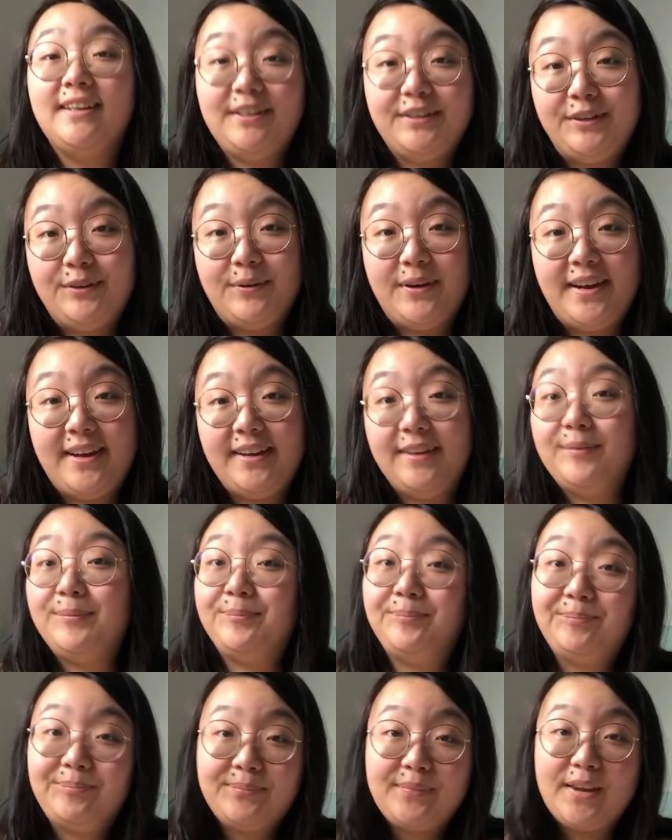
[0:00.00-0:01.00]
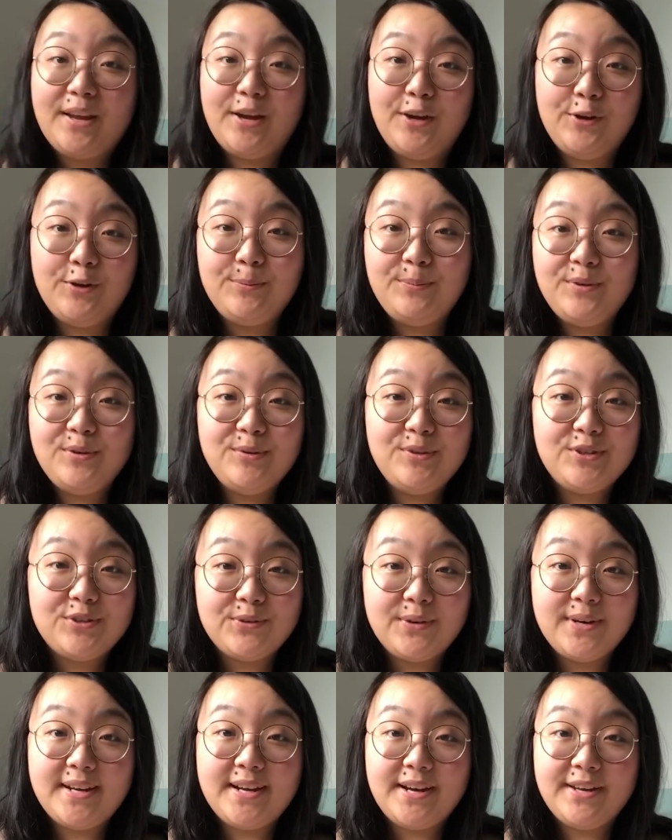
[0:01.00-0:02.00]
anyway, I hope you
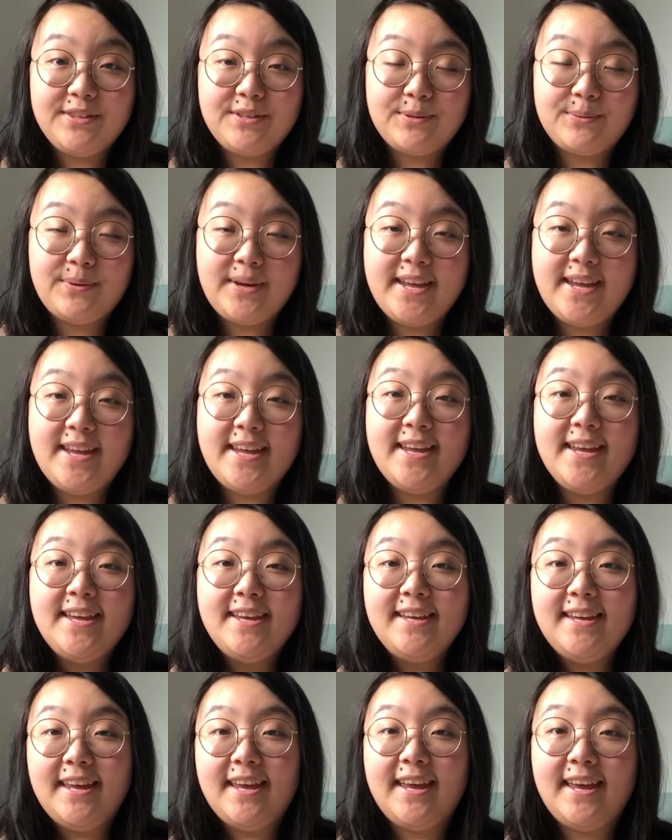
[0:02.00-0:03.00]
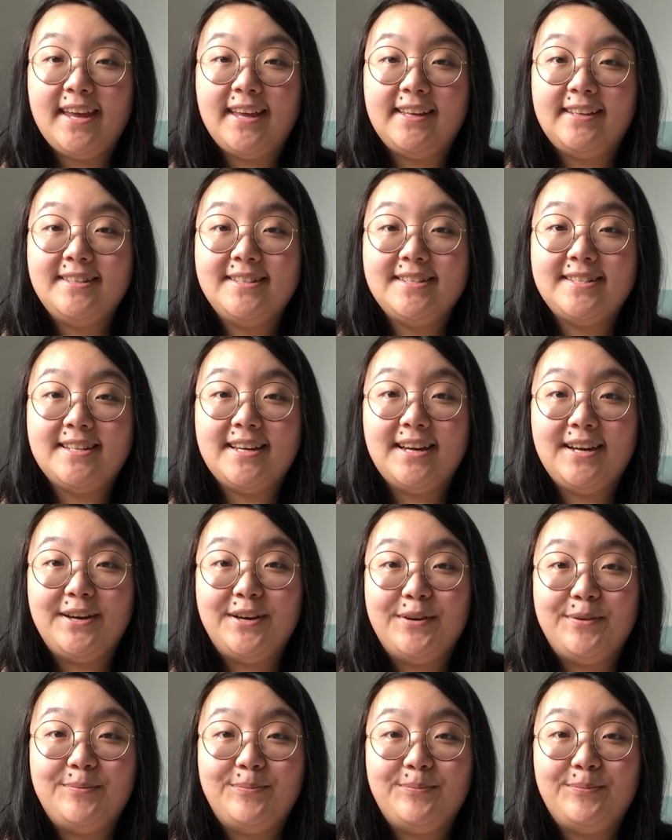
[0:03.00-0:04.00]
enjoyed either way, and
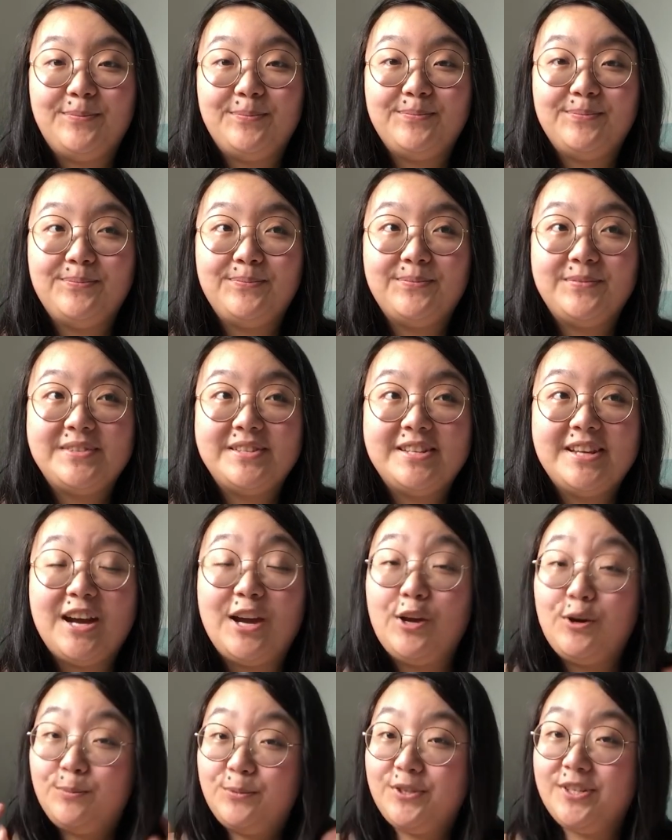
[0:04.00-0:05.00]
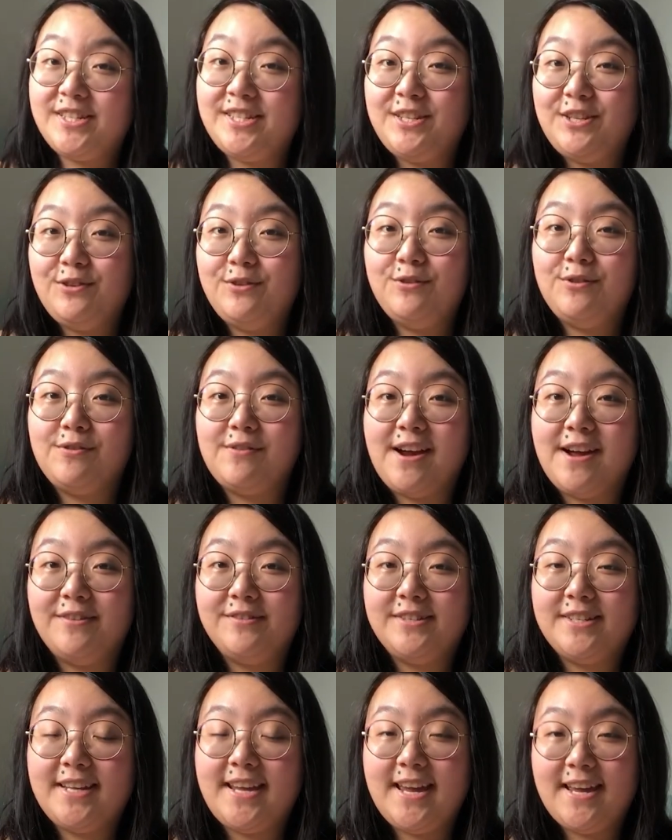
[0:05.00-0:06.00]
I hope to see you
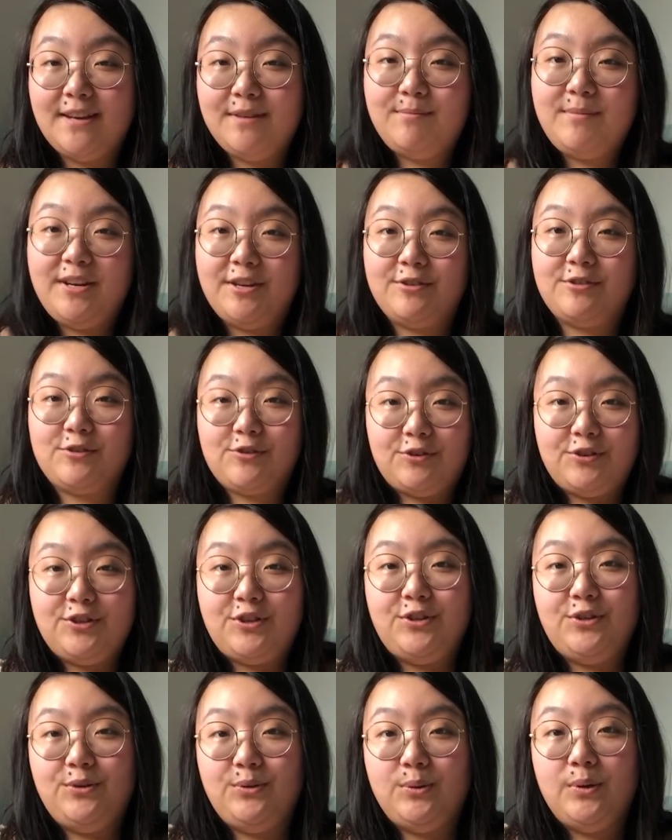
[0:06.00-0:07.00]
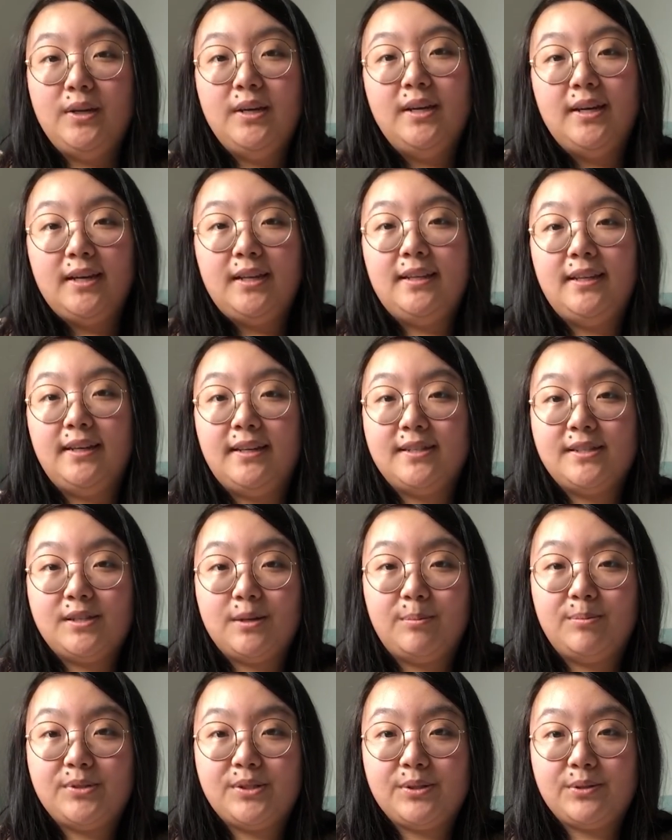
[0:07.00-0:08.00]
around again. Make sure to click
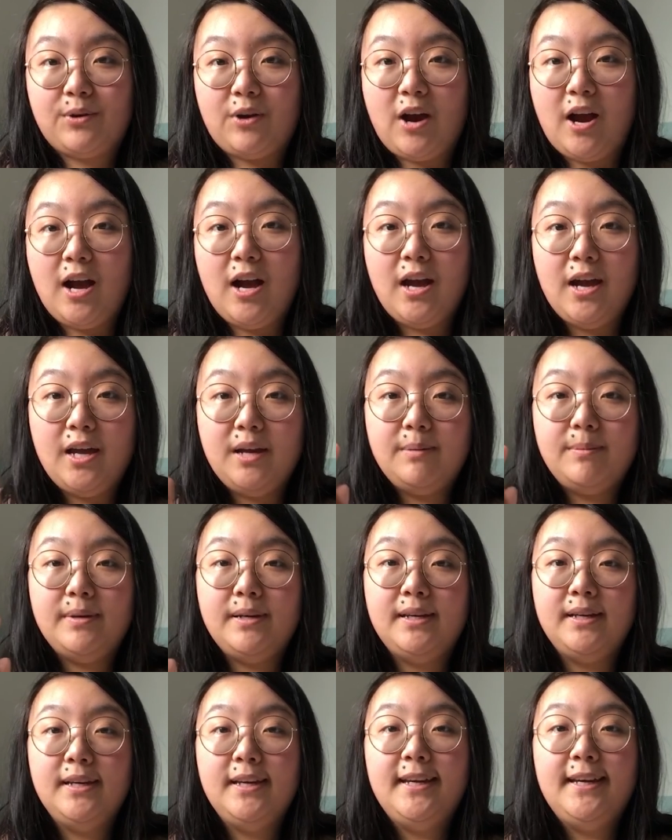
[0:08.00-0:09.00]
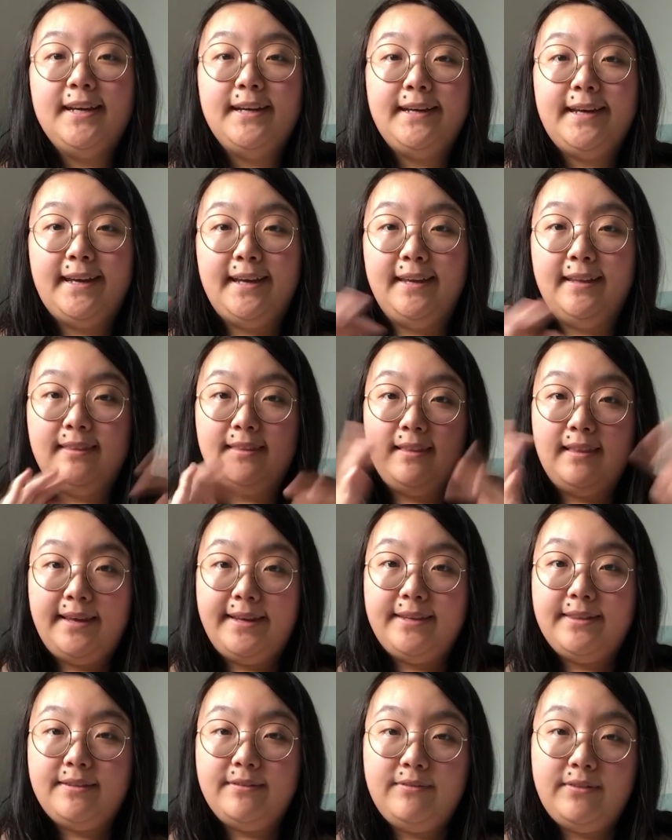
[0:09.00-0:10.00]
subscribe and
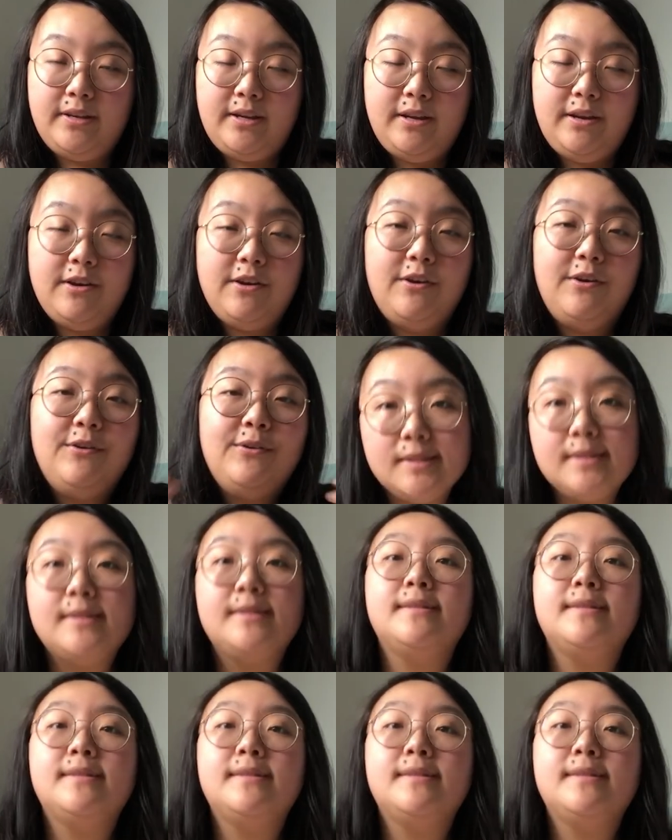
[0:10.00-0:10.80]
like the video.